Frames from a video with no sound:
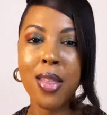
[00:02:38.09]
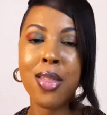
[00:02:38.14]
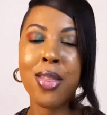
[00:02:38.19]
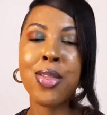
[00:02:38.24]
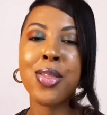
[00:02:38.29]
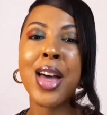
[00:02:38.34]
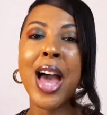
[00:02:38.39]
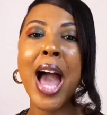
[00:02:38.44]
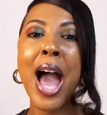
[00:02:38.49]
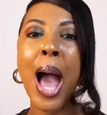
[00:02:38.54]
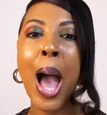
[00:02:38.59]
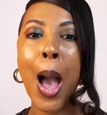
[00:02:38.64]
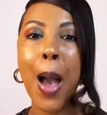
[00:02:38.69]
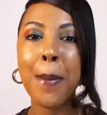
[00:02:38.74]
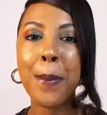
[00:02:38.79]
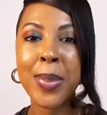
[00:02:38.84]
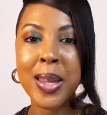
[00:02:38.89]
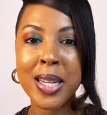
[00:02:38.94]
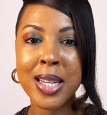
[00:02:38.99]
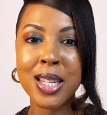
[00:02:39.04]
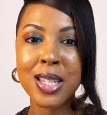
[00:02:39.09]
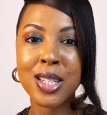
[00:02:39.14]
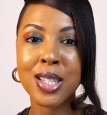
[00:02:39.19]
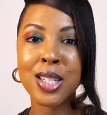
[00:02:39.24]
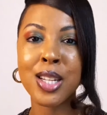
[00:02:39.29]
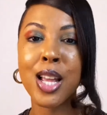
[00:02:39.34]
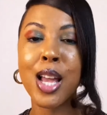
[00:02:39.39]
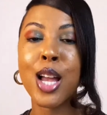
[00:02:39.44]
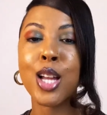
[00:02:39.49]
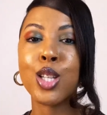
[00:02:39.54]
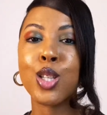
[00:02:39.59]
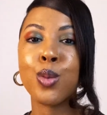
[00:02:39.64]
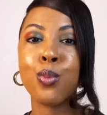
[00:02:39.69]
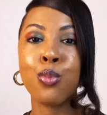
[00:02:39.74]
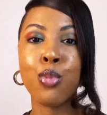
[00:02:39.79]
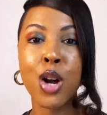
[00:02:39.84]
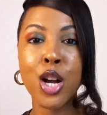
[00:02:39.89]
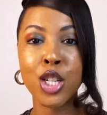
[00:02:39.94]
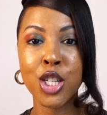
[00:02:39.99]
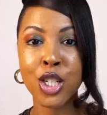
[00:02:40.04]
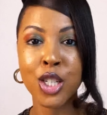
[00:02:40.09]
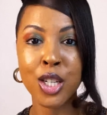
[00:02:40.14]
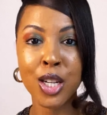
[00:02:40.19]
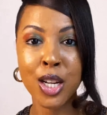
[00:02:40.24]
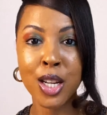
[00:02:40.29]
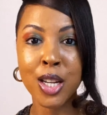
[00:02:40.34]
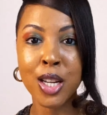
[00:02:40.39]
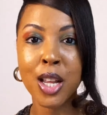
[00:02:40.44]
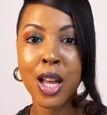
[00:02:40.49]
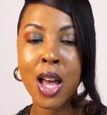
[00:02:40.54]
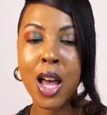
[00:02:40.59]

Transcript: the happiness, the expression,